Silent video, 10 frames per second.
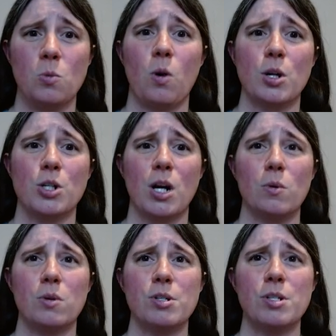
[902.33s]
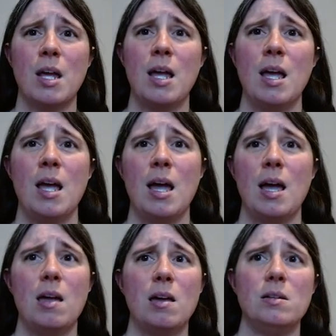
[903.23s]
watch hours.
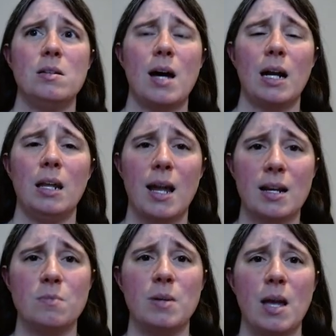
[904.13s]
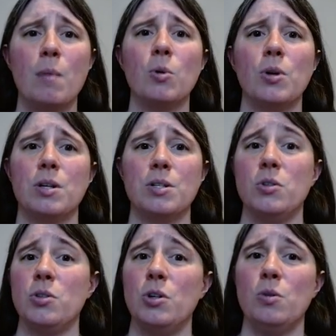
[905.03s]
And I'd like to be able to
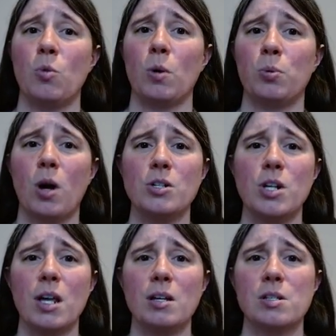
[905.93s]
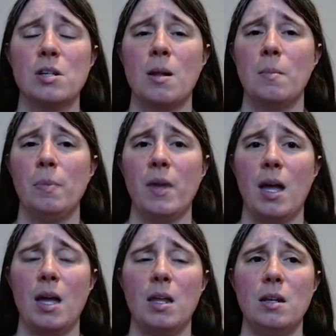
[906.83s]
continue to do more projects
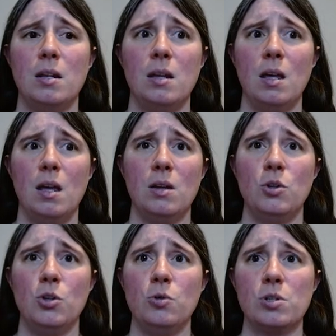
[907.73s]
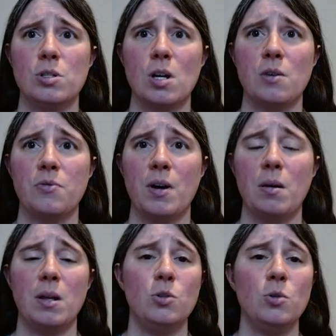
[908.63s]
and do stuff
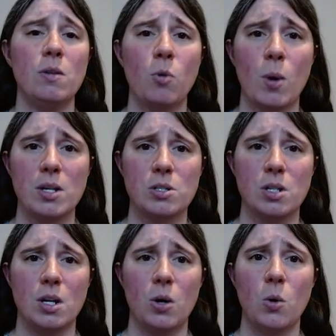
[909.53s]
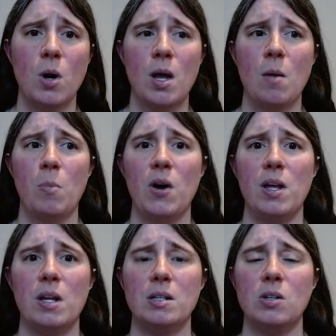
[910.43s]
uh, and do giveaways, you know. But
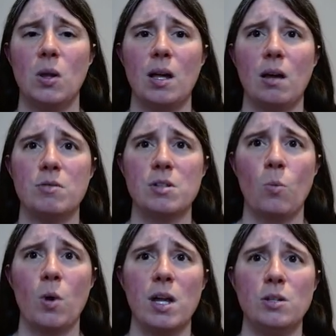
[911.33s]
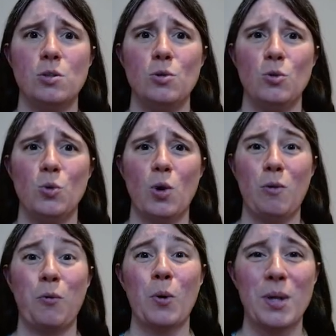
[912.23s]
until I have some way to
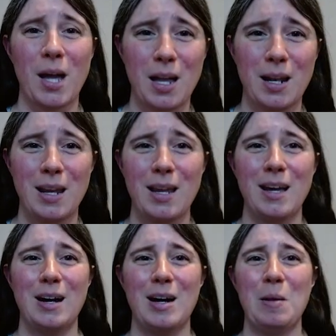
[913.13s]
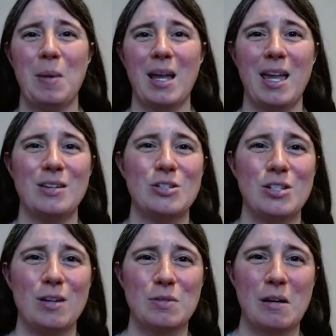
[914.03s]
afford that, um, I can't just
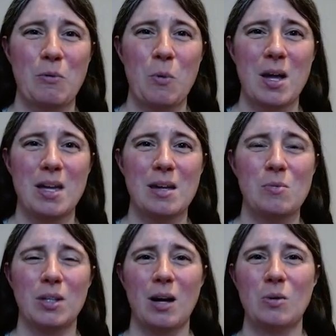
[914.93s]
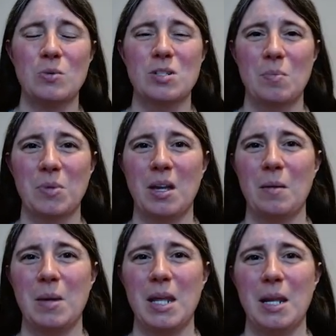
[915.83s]
give stuff away without something
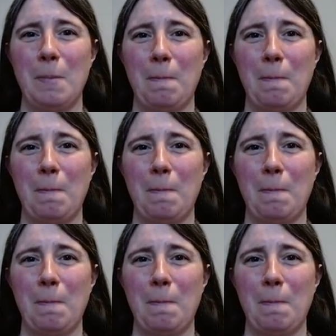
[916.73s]
coming in.